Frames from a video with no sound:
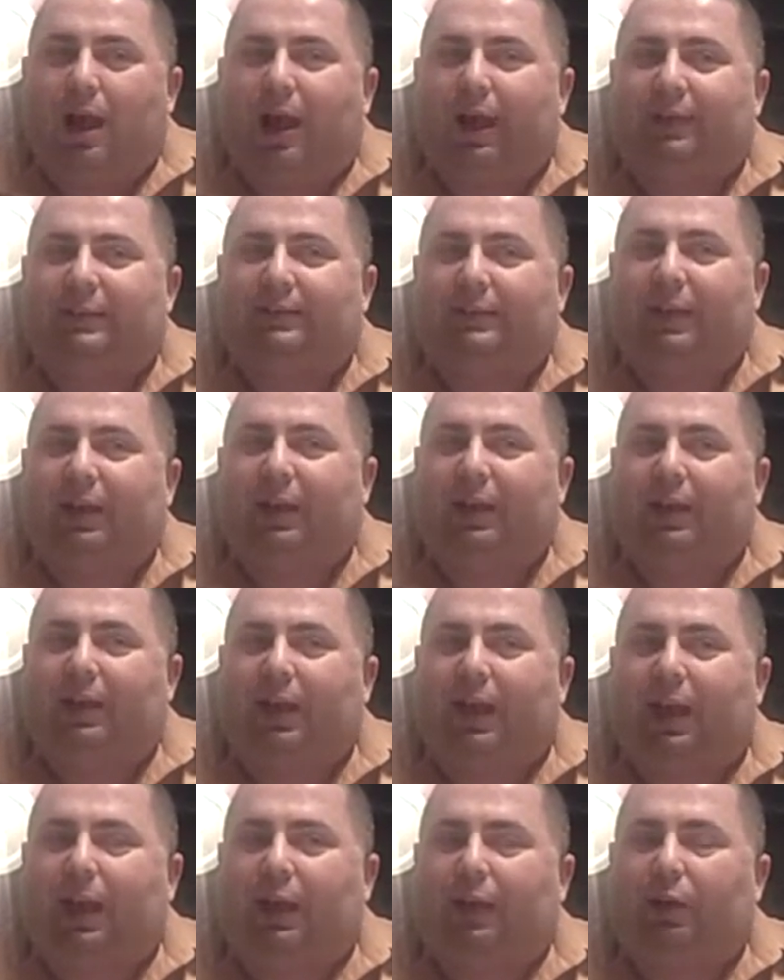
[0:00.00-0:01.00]
I said,
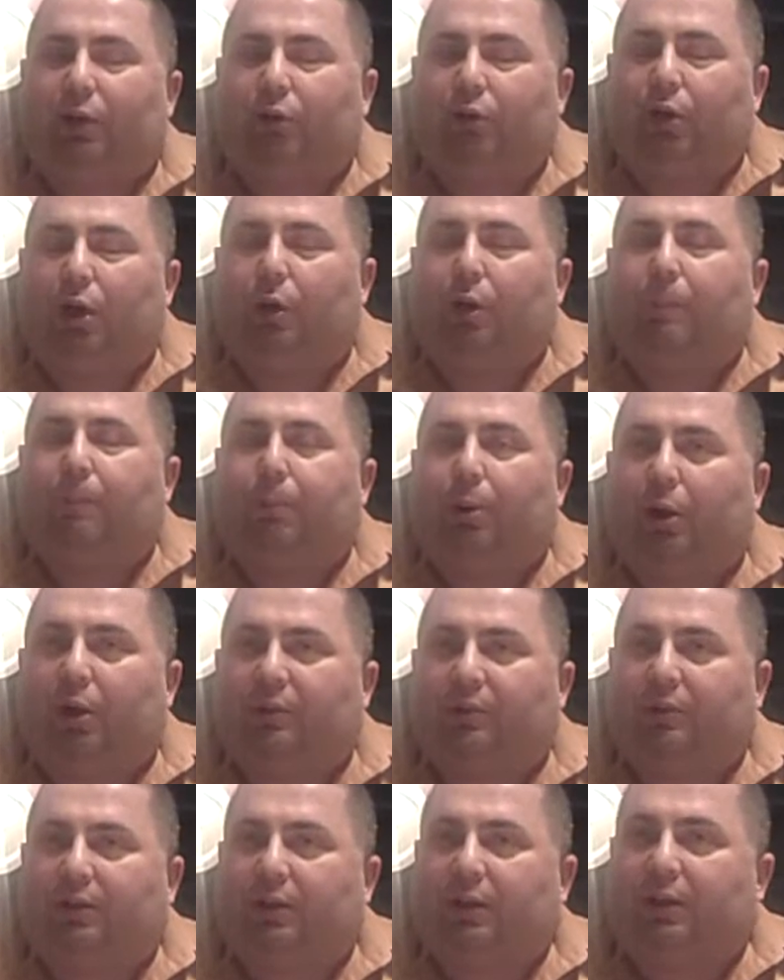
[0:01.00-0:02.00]
I don't know him
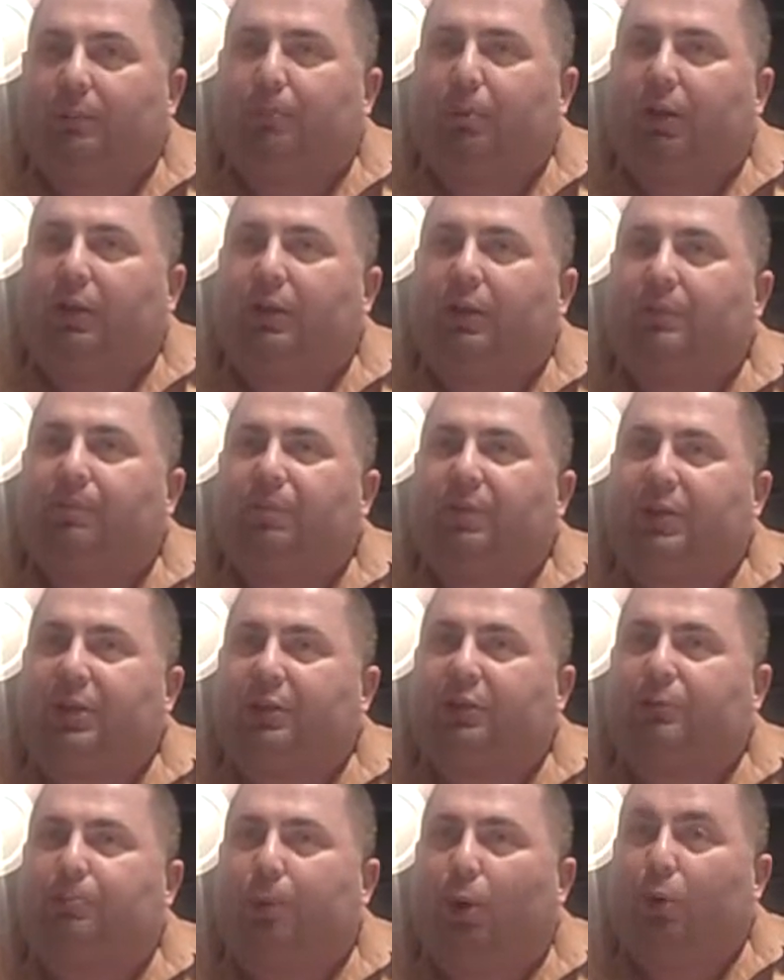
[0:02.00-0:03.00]
personally, but he
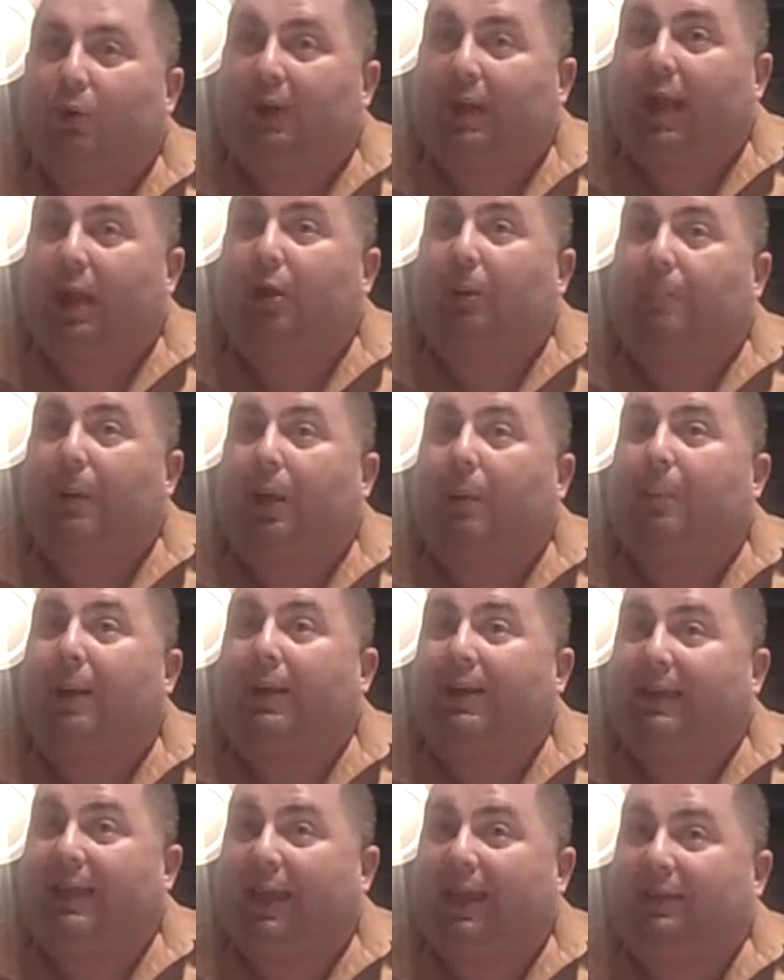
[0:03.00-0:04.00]
has spoken out about
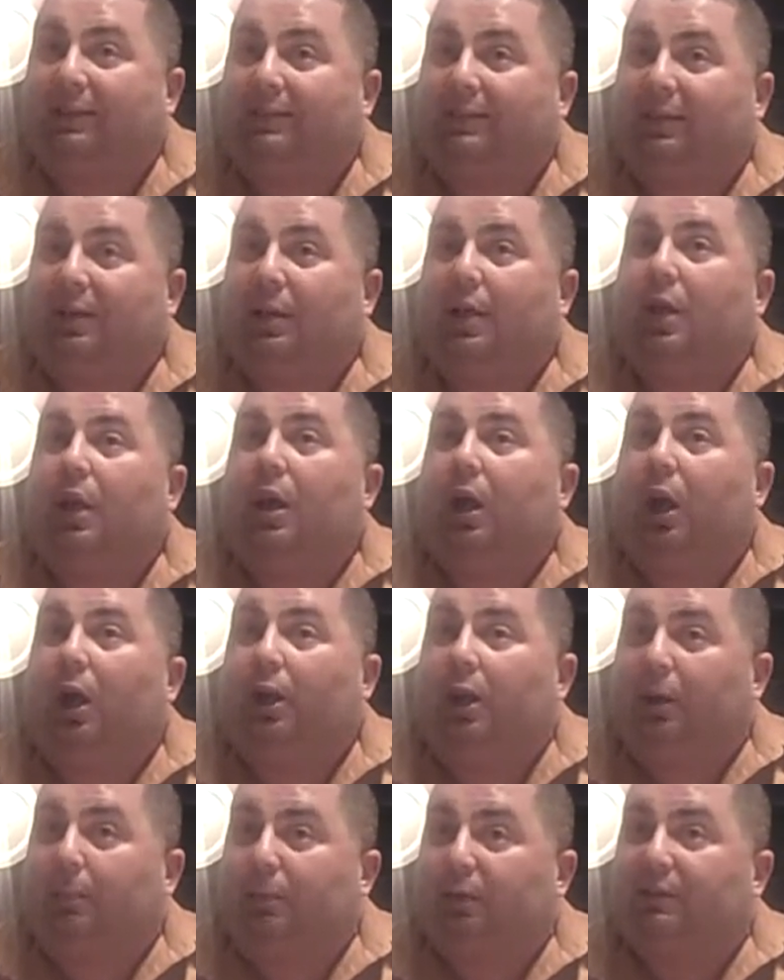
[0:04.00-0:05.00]
my case
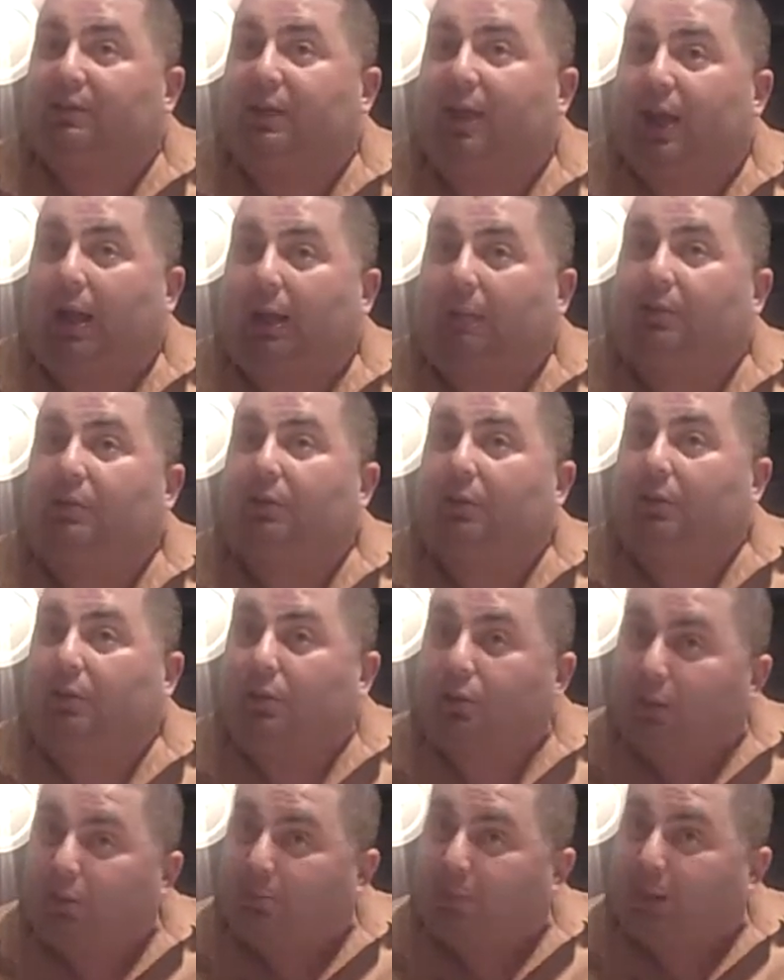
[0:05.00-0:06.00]
a number of times in
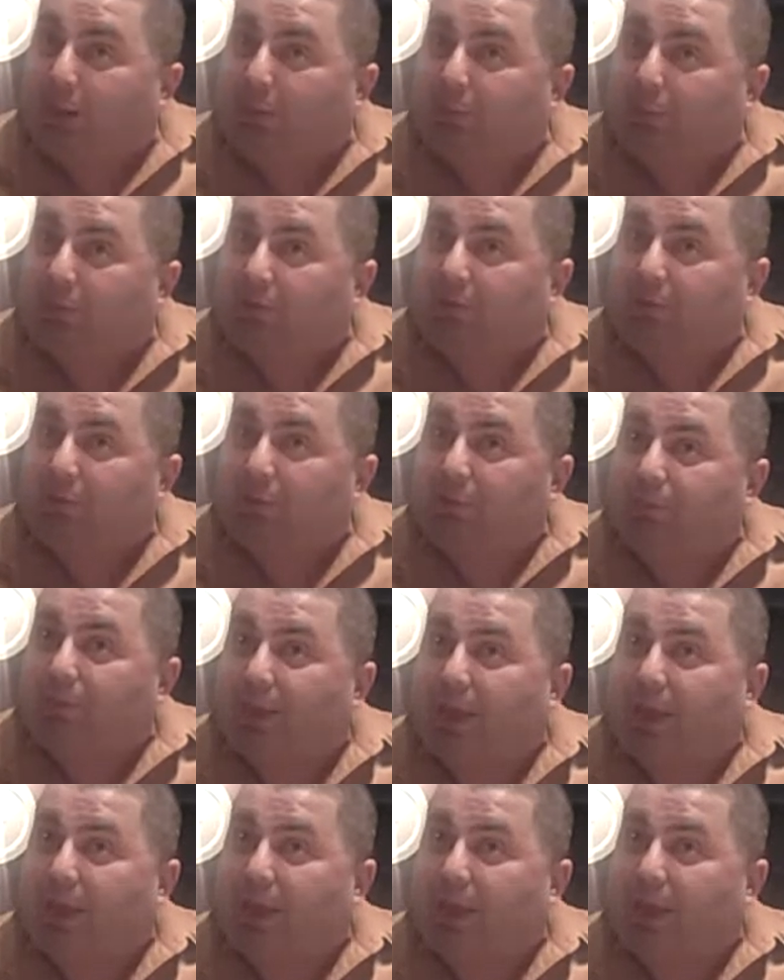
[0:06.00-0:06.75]
the newspapers.